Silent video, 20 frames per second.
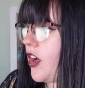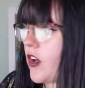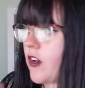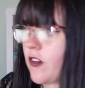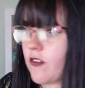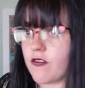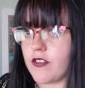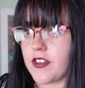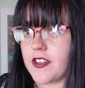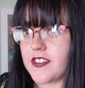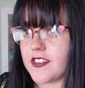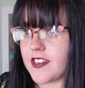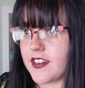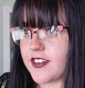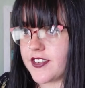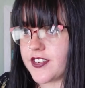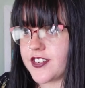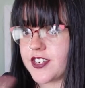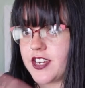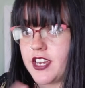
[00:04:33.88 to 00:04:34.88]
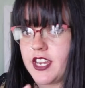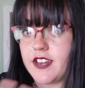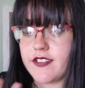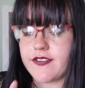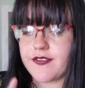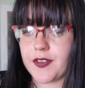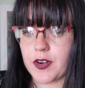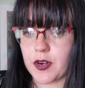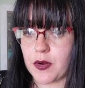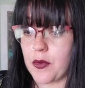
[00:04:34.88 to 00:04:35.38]
of research
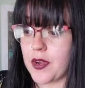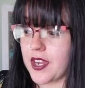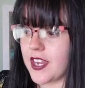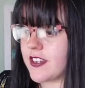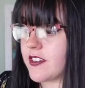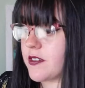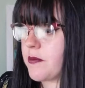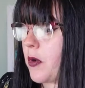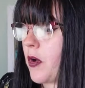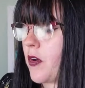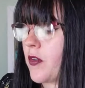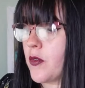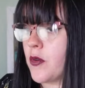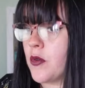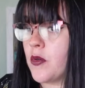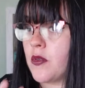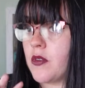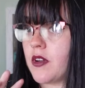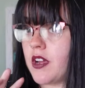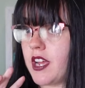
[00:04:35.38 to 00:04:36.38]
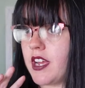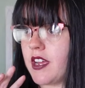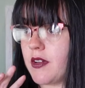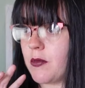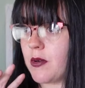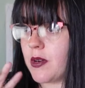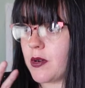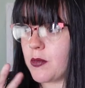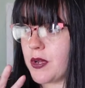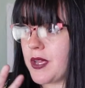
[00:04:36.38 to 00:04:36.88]
for going in tomorrow,
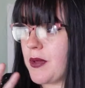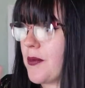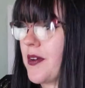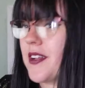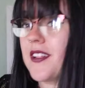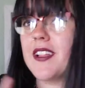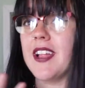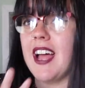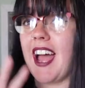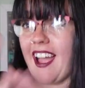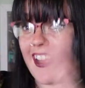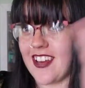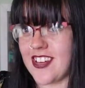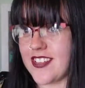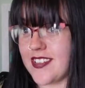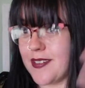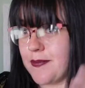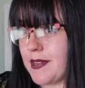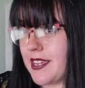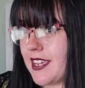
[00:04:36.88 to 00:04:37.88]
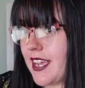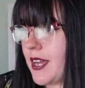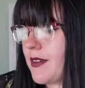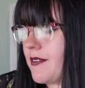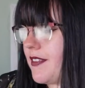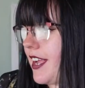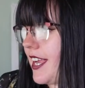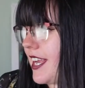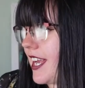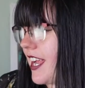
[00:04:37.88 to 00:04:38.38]
where we will actually be
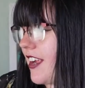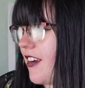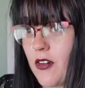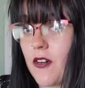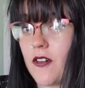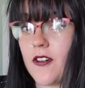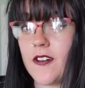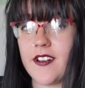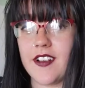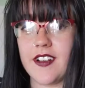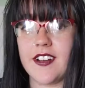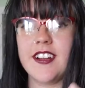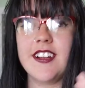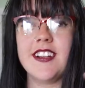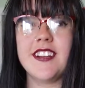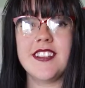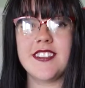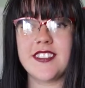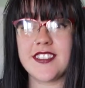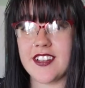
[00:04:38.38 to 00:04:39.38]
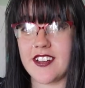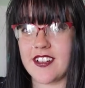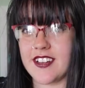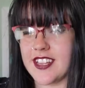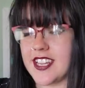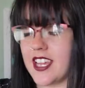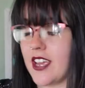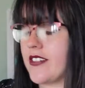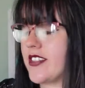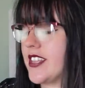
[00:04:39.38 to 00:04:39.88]
outlining or
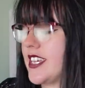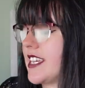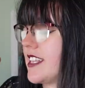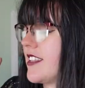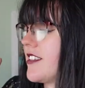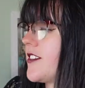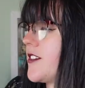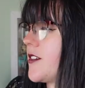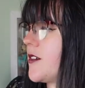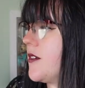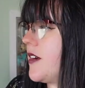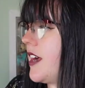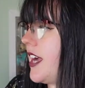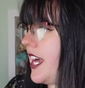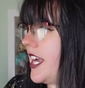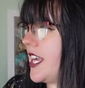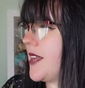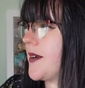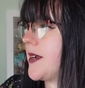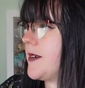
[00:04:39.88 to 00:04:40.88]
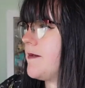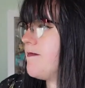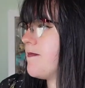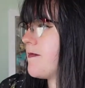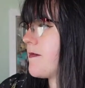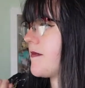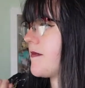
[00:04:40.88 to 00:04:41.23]
starting the outline. So anyway, I'm